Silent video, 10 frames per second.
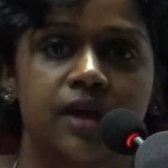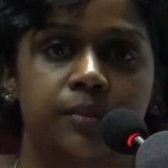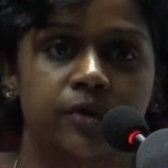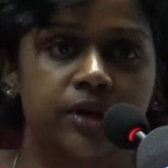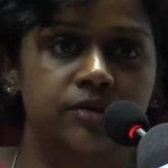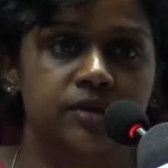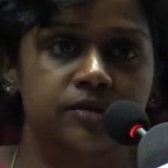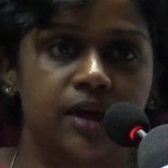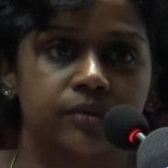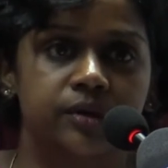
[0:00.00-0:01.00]
that
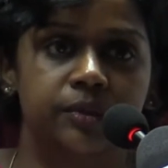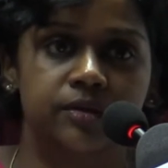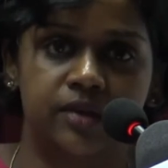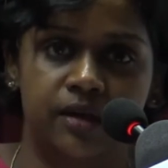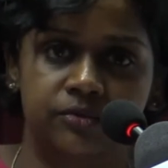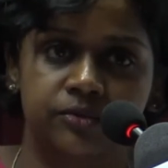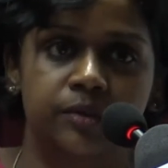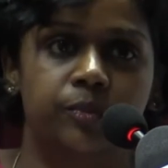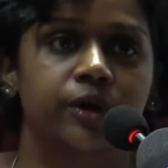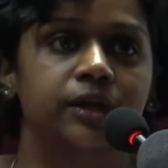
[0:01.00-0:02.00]
previous governments have
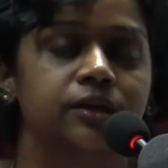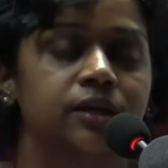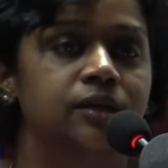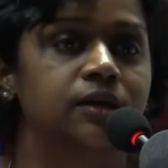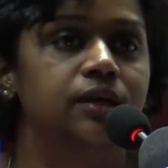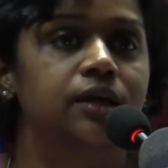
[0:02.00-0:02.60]
appointed.